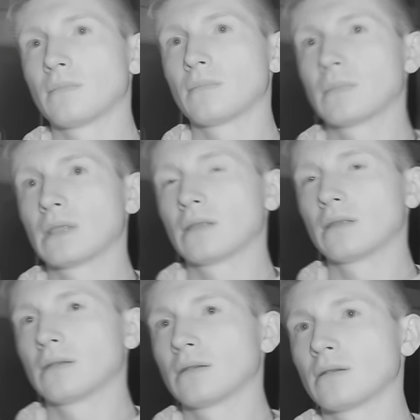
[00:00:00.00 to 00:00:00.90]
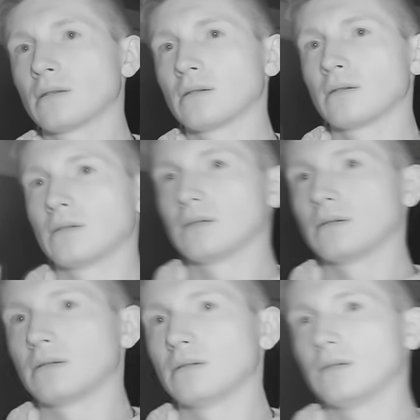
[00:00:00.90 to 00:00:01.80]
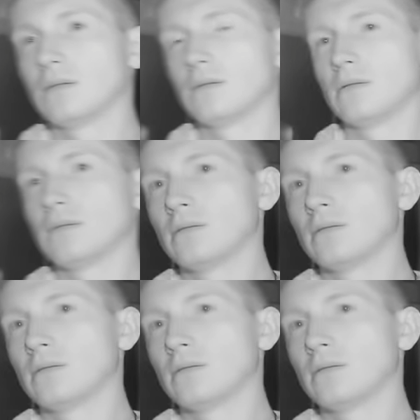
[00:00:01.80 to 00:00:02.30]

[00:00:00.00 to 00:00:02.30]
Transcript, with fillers: It was just like a little light on the wall, but it wasn't